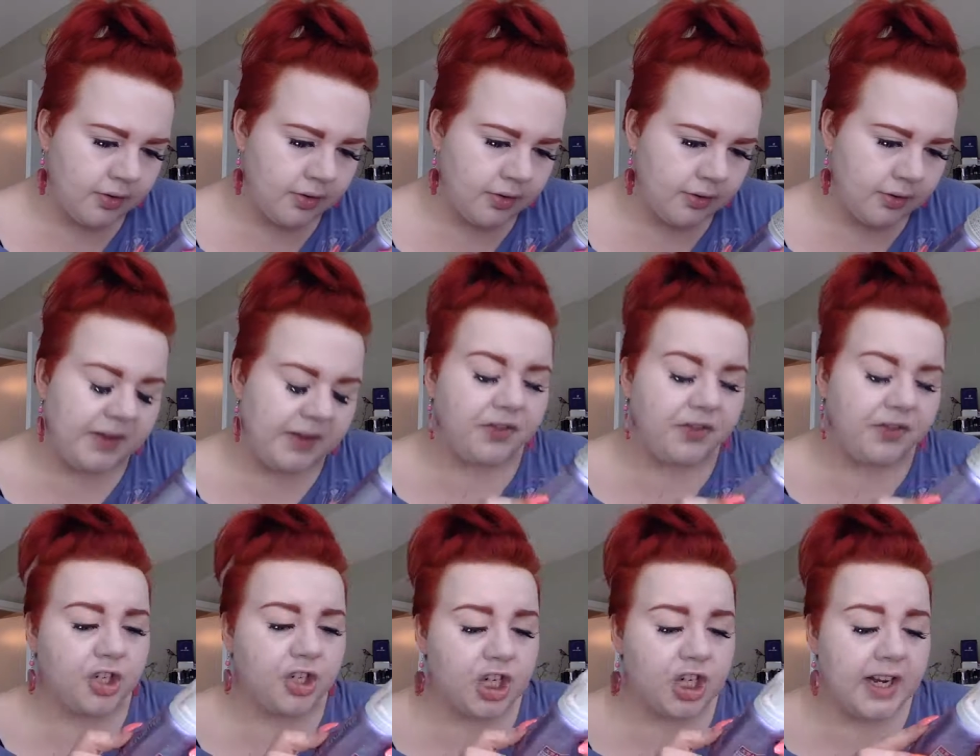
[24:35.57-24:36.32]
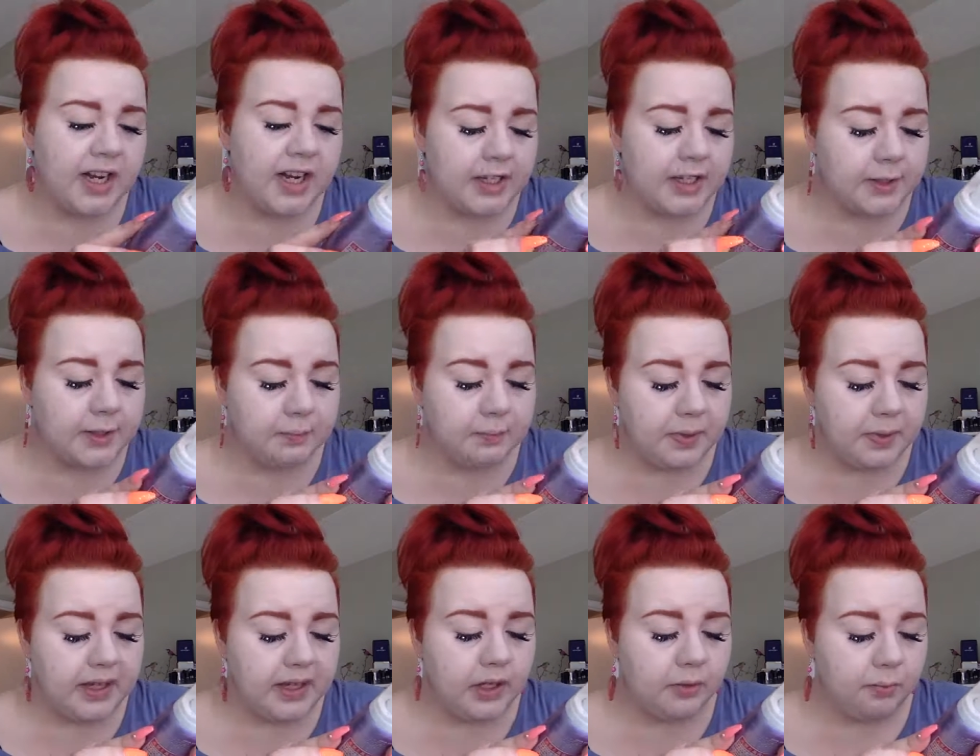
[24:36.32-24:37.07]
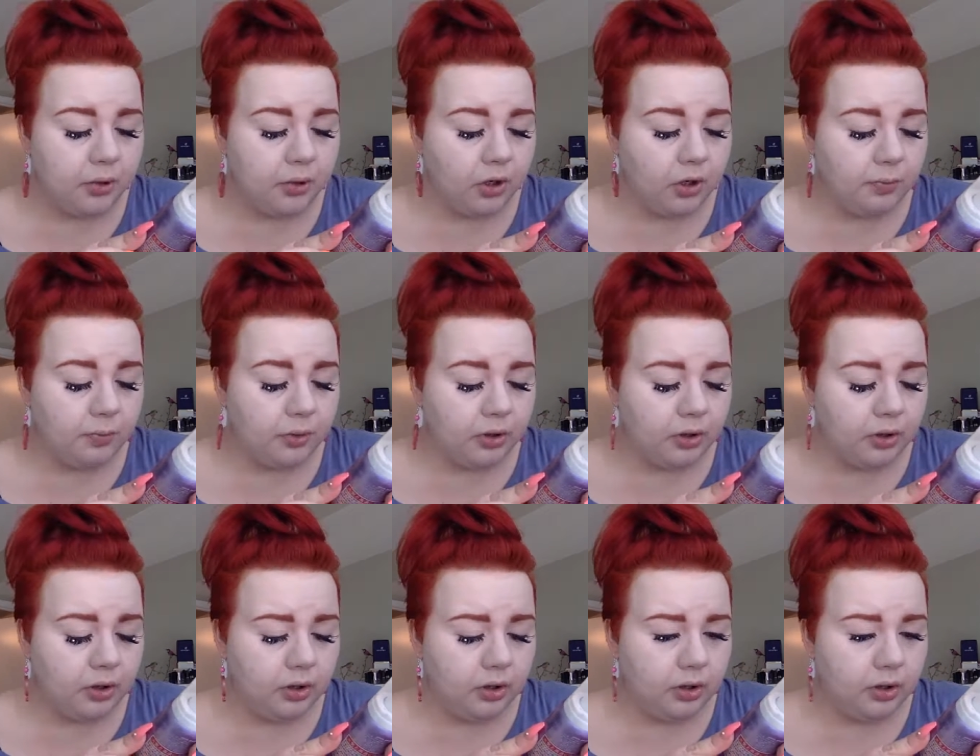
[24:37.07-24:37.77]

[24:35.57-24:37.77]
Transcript: but the shade is pink purple,